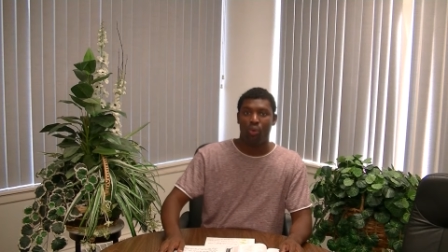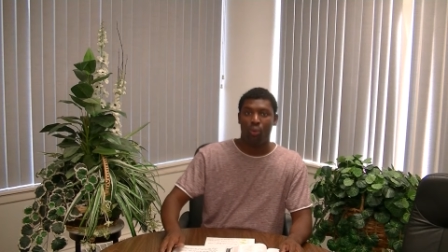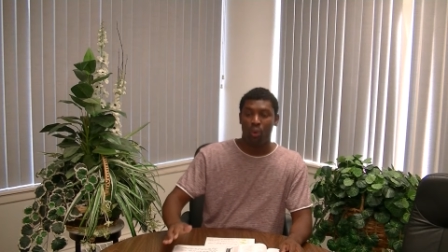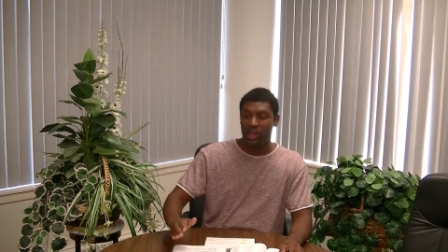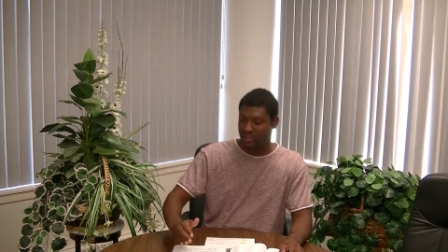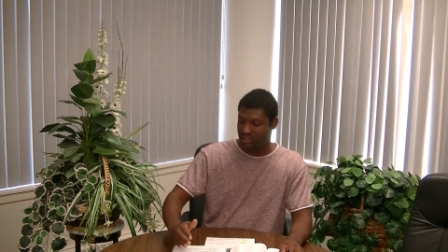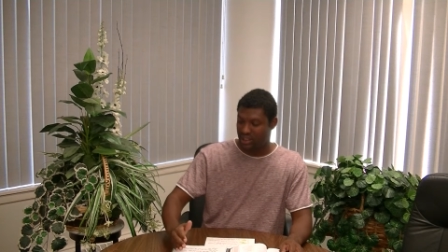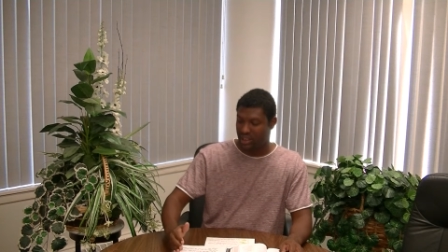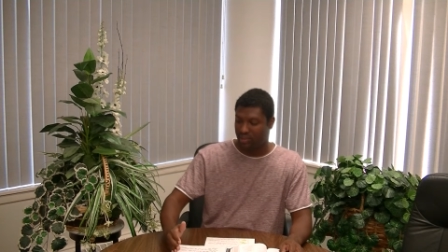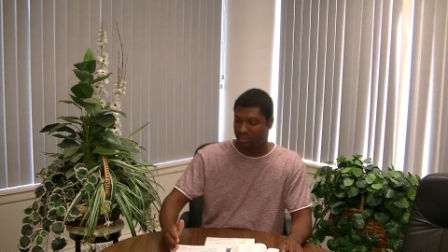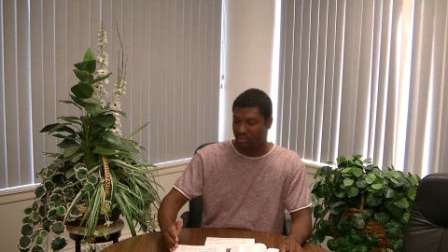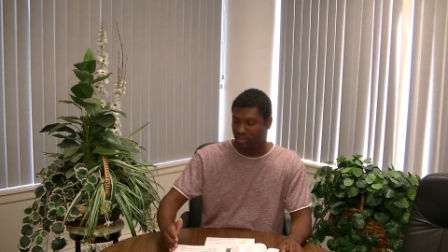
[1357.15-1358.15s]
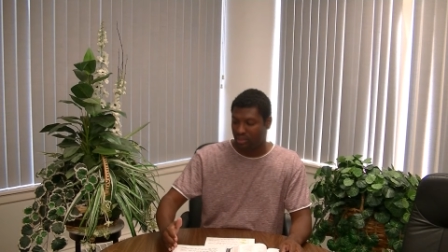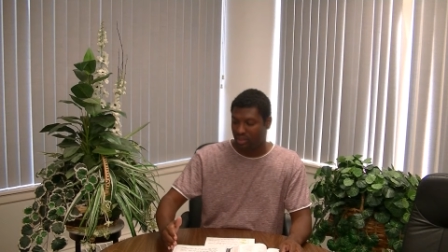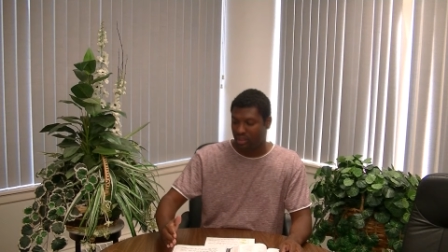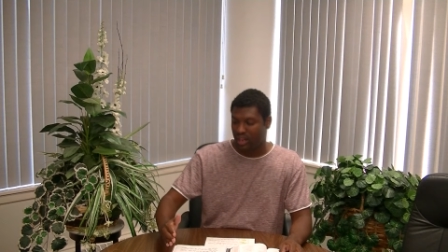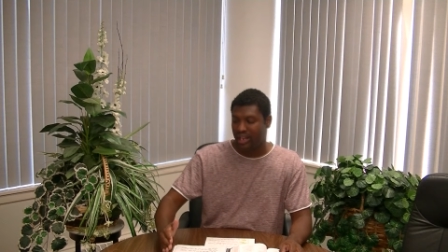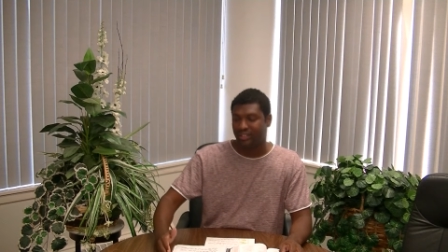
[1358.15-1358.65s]
we step
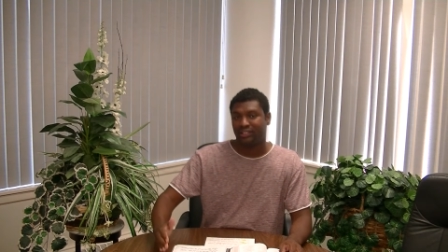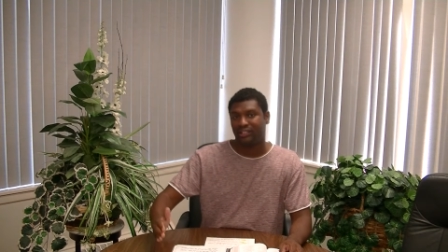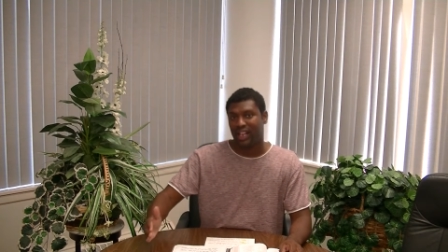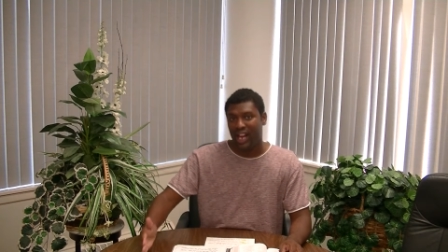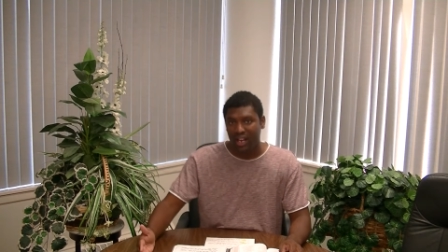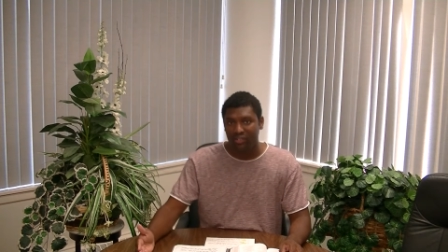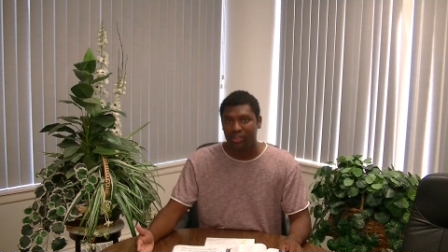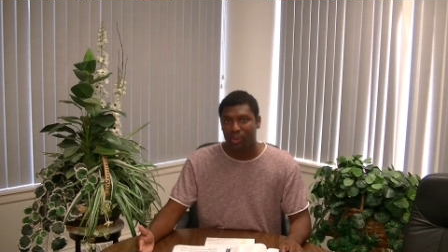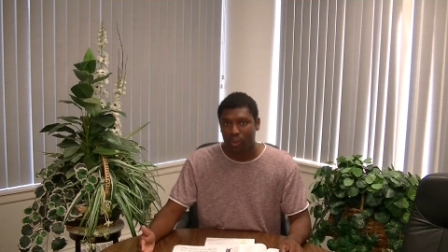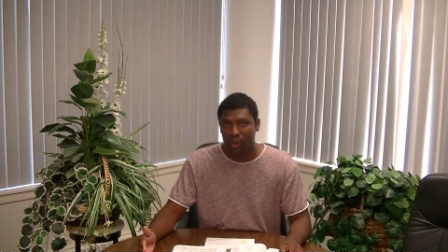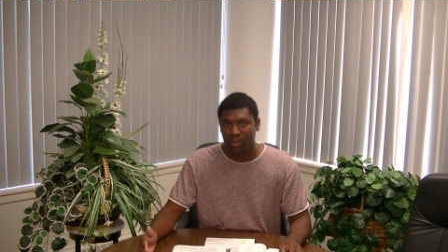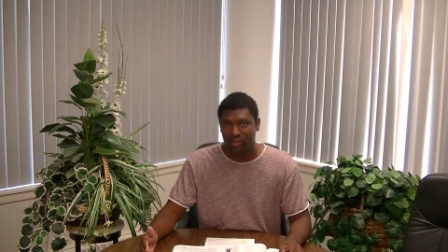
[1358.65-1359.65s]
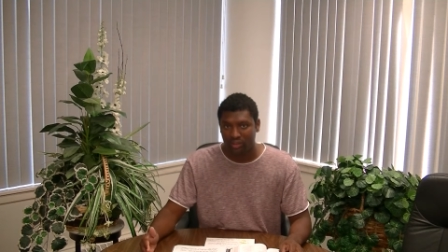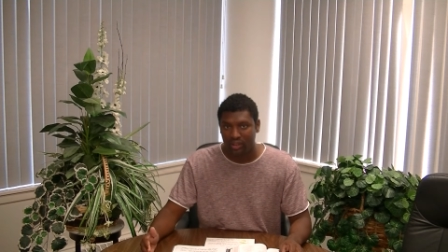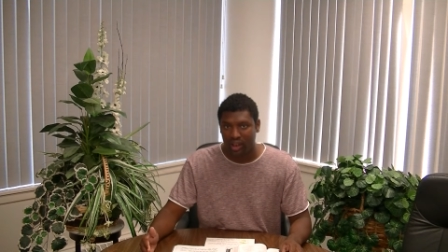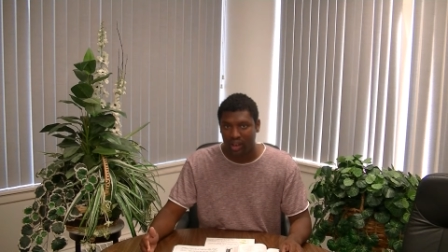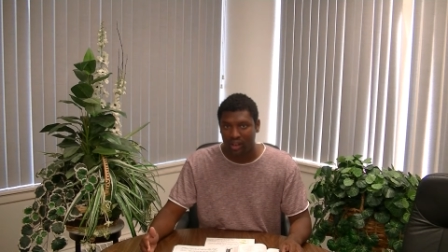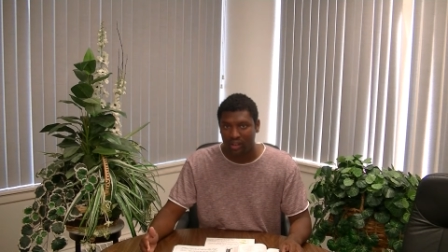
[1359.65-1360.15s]
outside of the will of
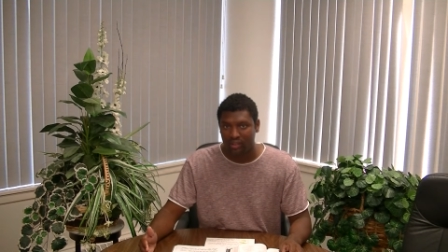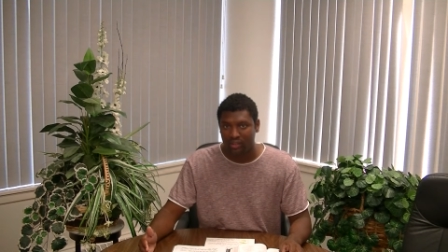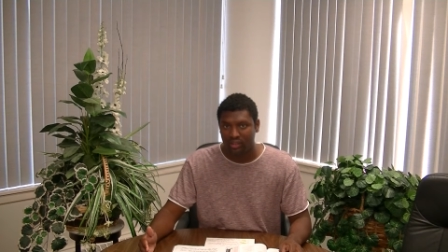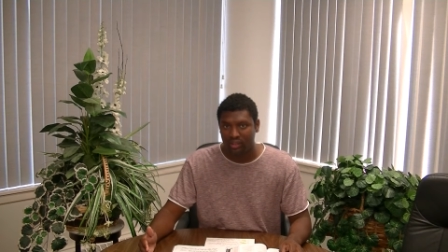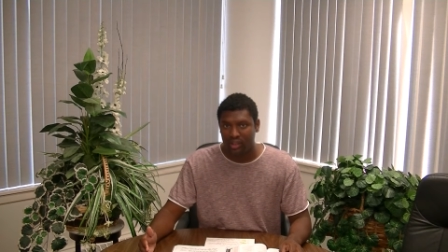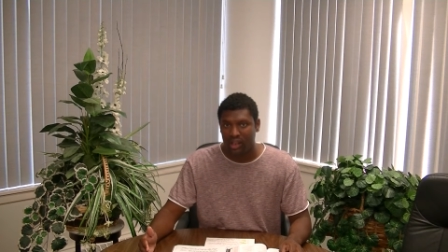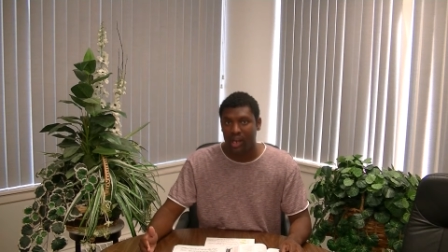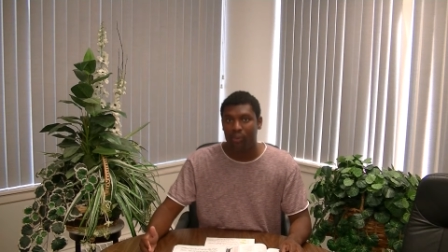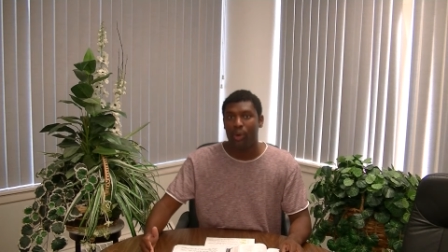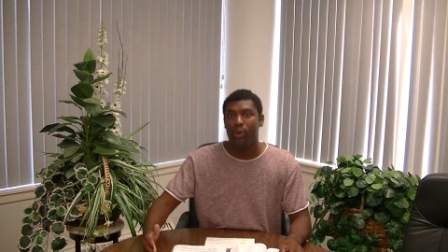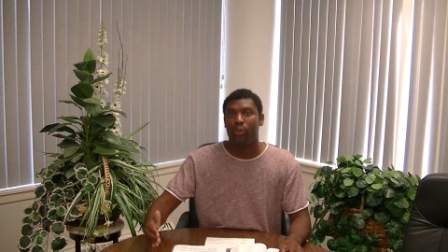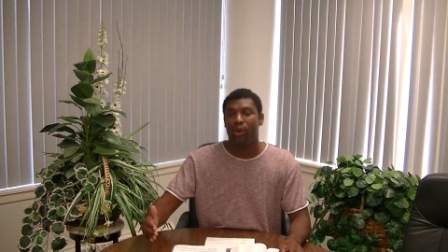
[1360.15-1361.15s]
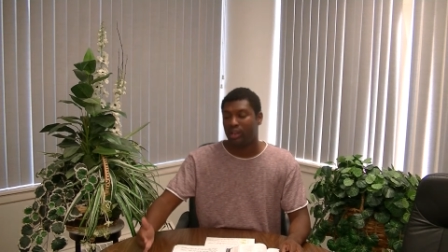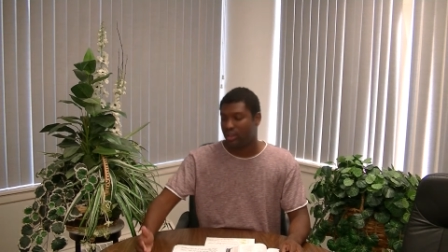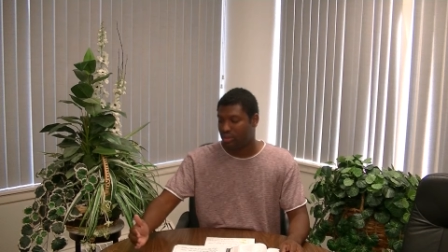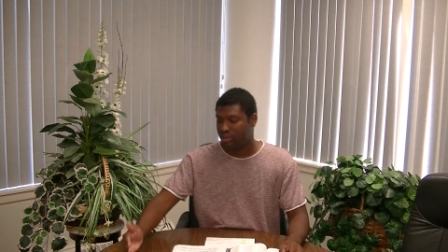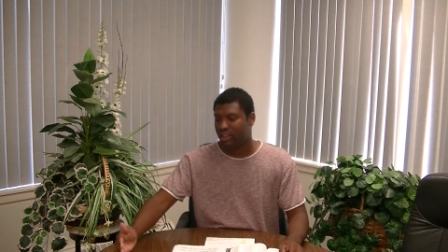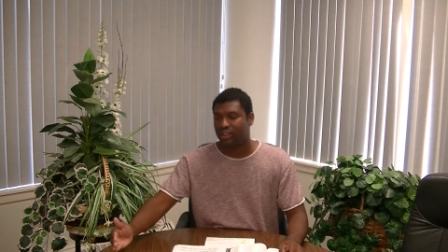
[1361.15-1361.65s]
God and we want to
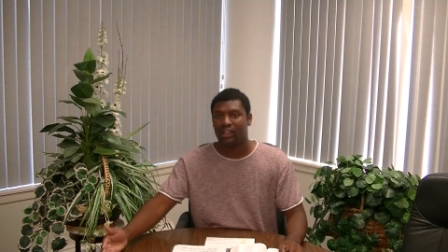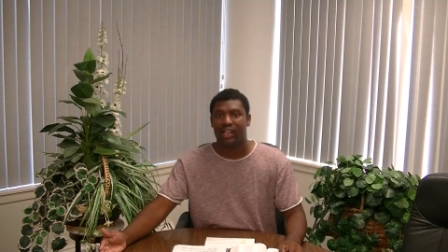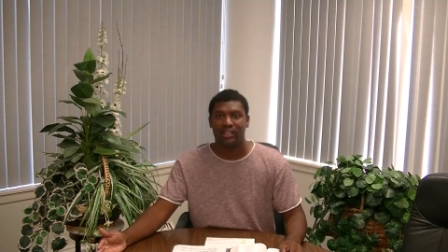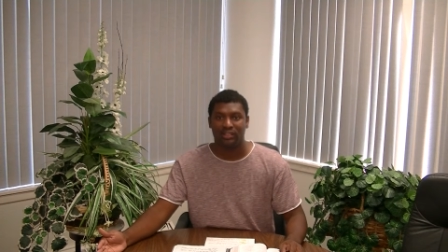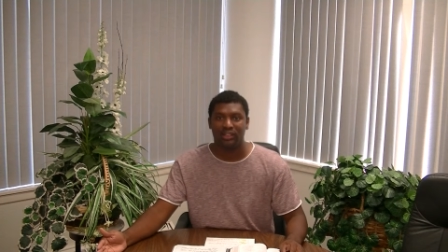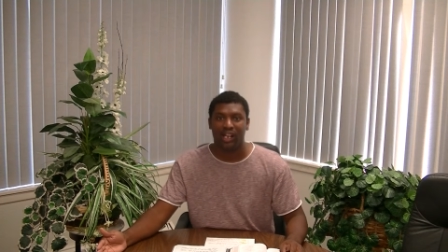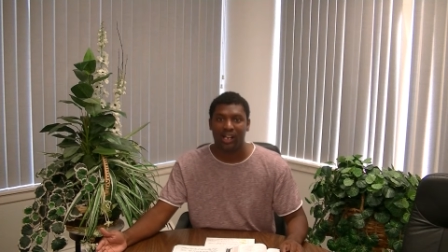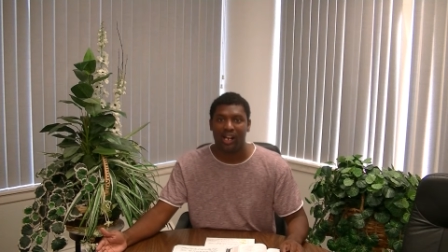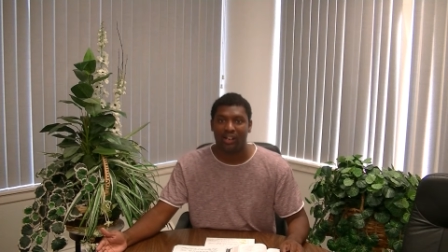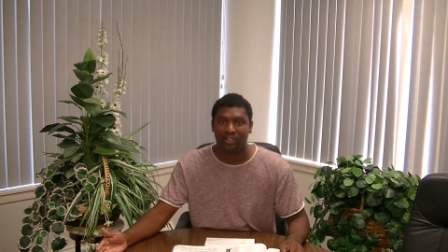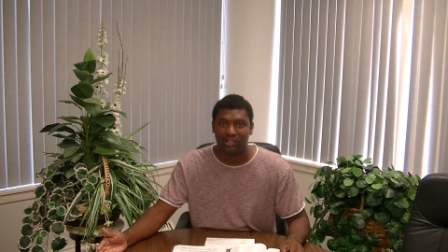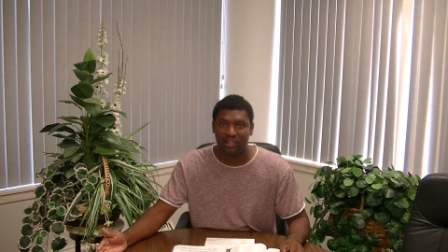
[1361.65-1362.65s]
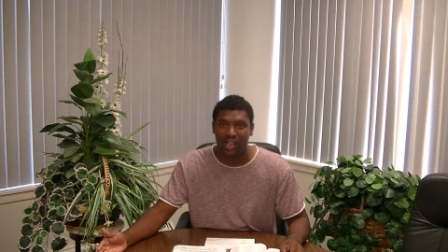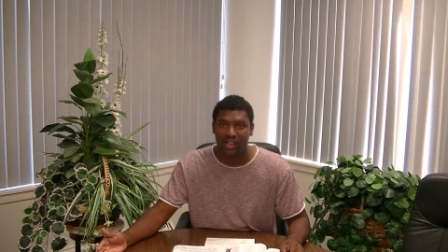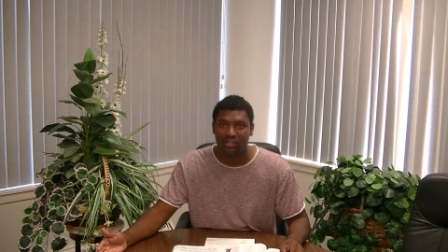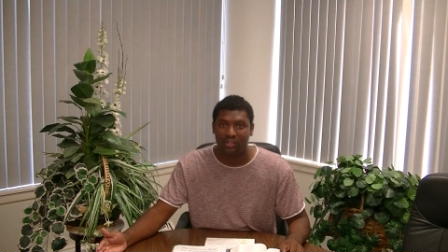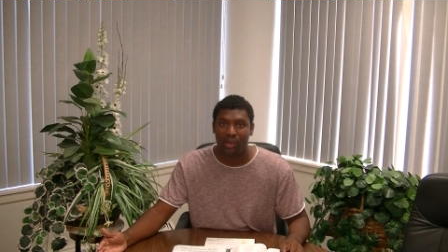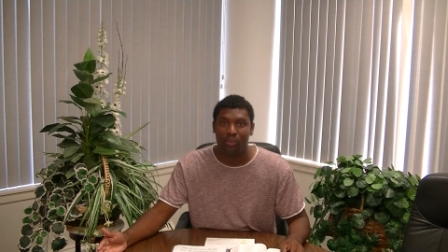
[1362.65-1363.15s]
go get things done
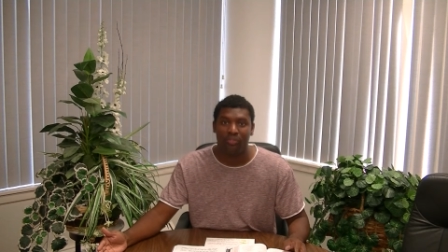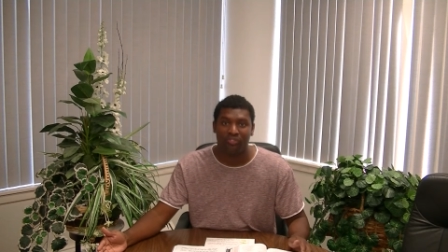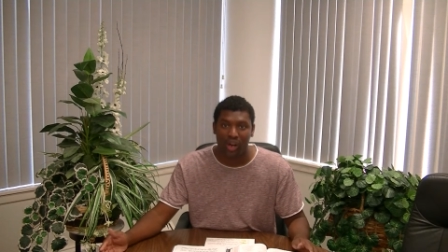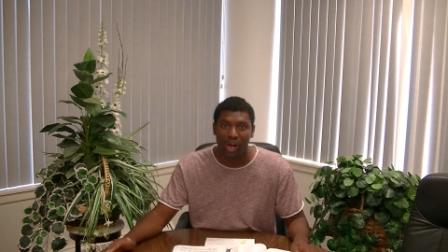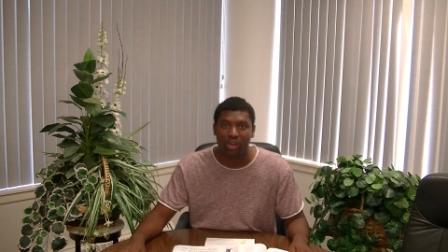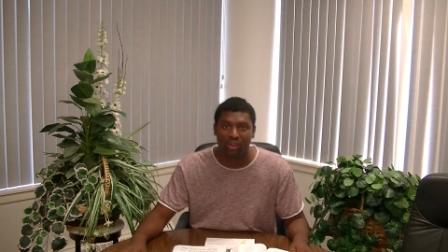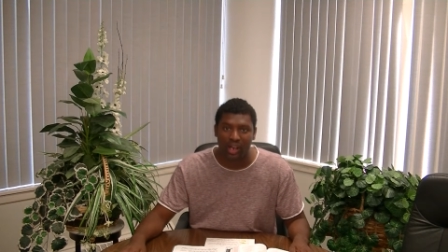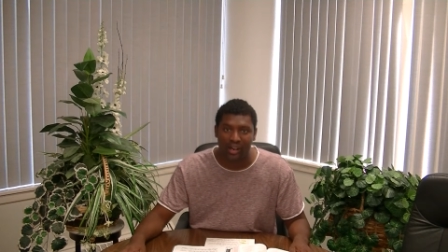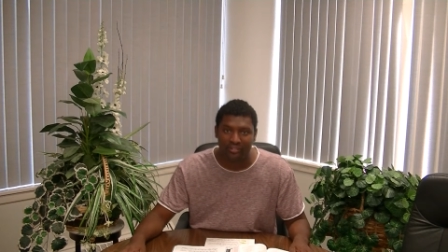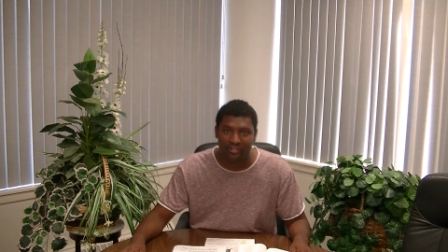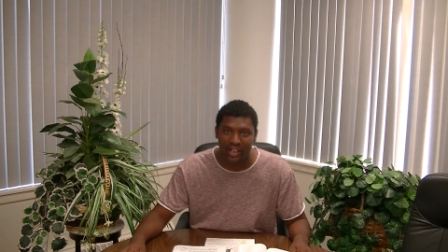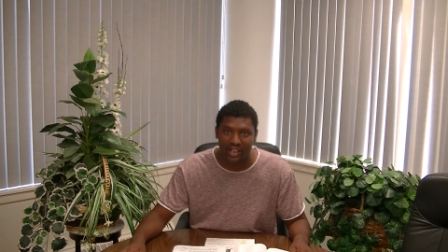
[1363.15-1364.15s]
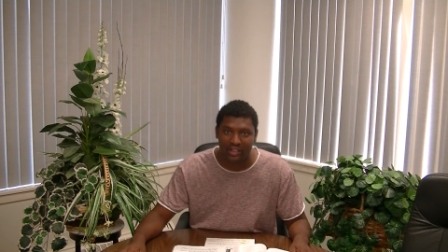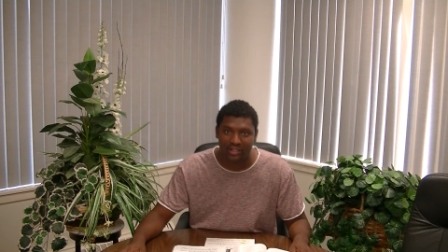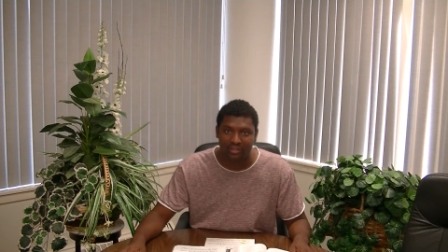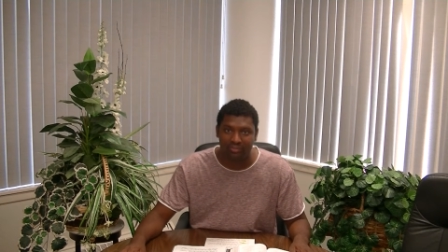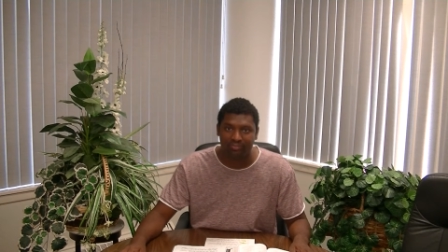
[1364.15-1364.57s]
ourselves and we fall on our face.